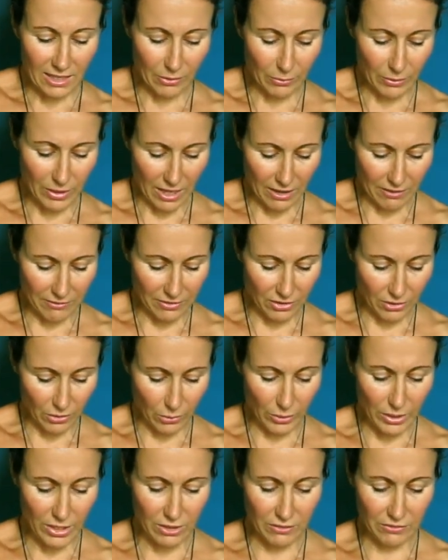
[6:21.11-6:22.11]
we have the
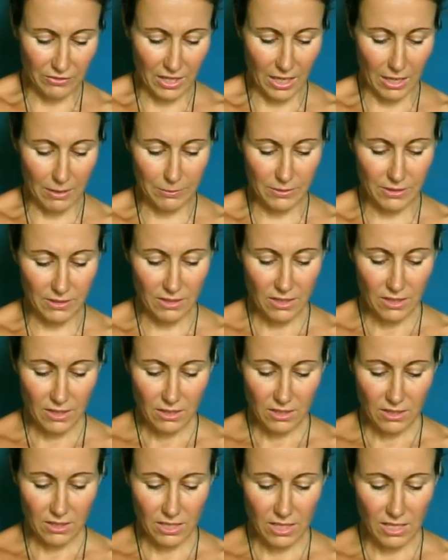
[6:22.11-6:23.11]
Queen of Cups,
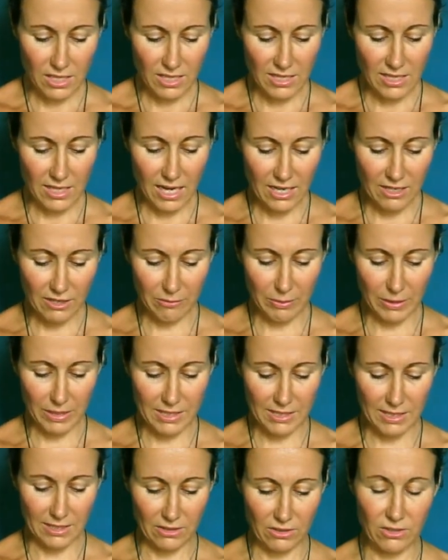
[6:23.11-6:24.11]
the 9 of
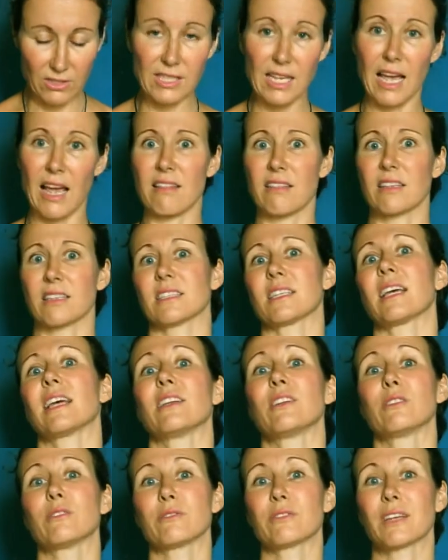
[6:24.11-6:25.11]
Pentacles, and the
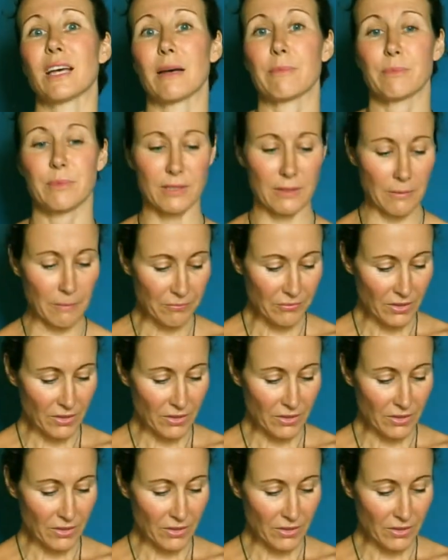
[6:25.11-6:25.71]
10 of Cups.